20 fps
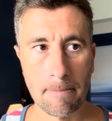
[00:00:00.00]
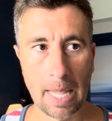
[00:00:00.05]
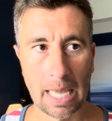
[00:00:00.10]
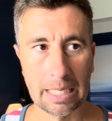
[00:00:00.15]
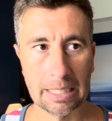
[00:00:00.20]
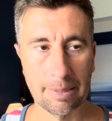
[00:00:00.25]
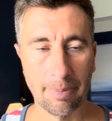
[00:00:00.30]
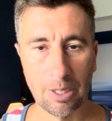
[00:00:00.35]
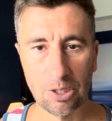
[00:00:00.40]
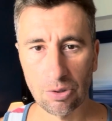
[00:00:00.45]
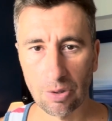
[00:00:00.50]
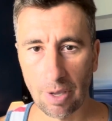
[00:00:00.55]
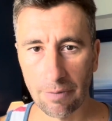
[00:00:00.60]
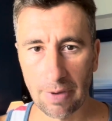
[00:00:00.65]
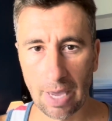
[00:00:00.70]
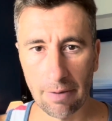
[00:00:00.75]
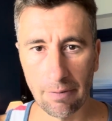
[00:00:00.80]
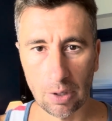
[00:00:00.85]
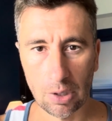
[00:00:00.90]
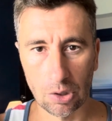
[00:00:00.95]
especially if
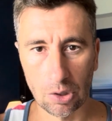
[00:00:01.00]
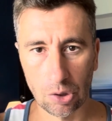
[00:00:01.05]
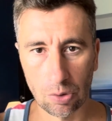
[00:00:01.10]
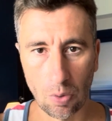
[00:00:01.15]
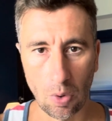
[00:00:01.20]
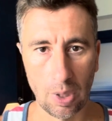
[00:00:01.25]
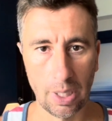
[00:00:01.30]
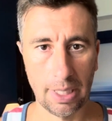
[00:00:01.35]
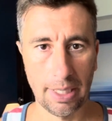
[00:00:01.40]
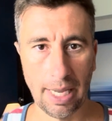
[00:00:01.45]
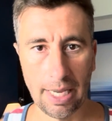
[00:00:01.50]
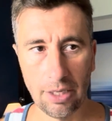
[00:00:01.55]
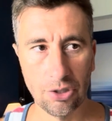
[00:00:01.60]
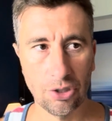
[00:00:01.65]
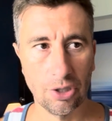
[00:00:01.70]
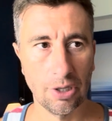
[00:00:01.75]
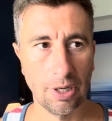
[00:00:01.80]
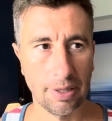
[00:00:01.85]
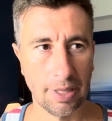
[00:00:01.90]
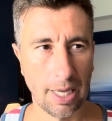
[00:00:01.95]
you have a controlling
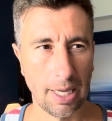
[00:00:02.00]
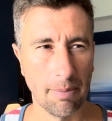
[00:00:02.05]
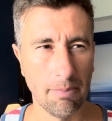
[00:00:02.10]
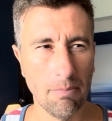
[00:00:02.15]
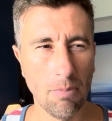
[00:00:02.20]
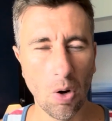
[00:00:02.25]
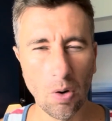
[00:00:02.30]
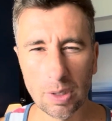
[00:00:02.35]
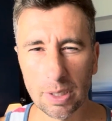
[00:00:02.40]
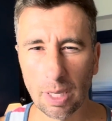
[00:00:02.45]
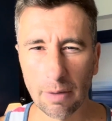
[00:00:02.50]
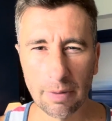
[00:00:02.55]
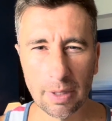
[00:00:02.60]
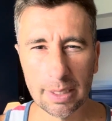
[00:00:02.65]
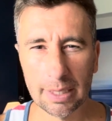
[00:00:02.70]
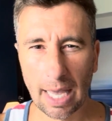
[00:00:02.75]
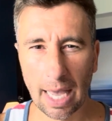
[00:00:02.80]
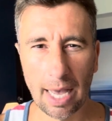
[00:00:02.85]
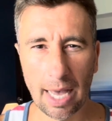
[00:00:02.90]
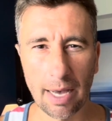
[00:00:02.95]
nature, I think most of
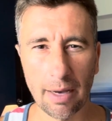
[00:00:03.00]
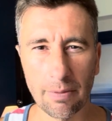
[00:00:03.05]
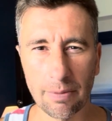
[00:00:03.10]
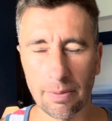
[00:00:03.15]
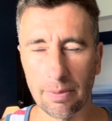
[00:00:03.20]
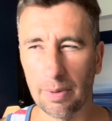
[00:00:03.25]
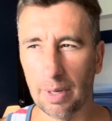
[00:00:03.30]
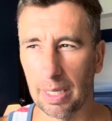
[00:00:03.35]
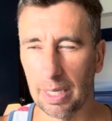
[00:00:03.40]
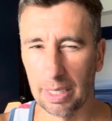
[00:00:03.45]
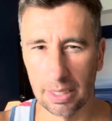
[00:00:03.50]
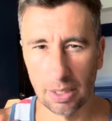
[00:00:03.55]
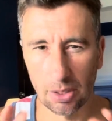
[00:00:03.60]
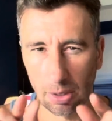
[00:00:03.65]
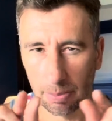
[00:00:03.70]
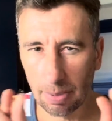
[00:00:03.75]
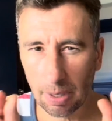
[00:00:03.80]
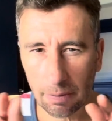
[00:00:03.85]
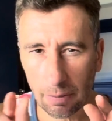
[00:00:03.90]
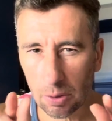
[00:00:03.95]
us have a
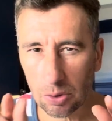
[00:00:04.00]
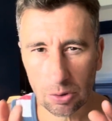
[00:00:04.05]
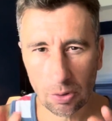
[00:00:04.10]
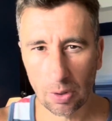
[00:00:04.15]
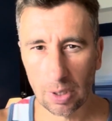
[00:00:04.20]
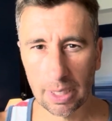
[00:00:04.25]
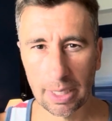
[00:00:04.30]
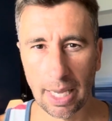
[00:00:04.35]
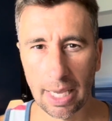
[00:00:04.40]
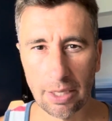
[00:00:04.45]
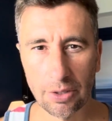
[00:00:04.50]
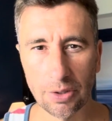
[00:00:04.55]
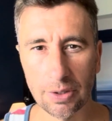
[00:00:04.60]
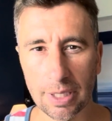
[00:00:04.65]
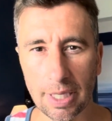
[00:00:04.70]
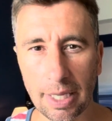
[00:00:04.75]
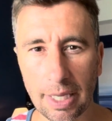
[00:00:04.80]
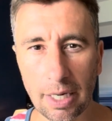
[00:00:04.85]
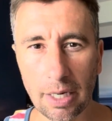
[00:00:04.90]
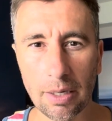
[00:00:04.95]
little bit controlling natures
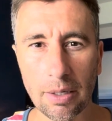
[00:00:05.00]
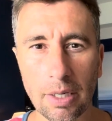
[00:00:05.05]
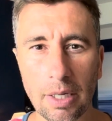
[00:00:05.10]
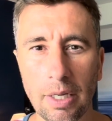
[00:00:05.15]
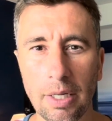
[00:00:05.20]
in there.